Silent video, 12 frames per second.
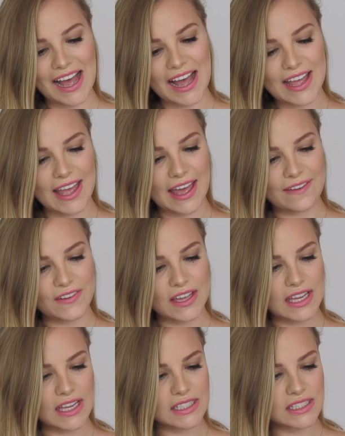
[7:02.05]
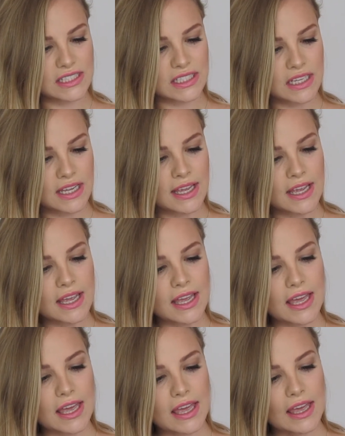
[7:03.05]
I have it
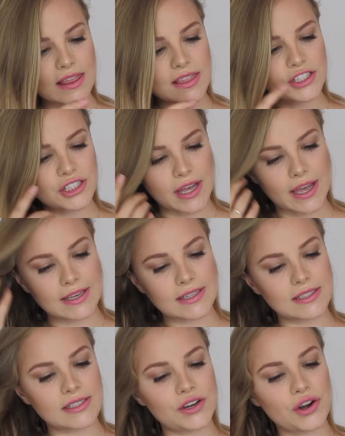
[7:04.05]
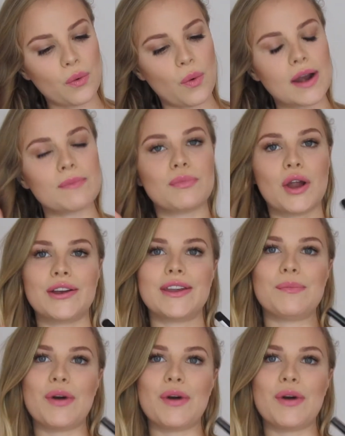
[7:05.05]
in the shade 01 Blondie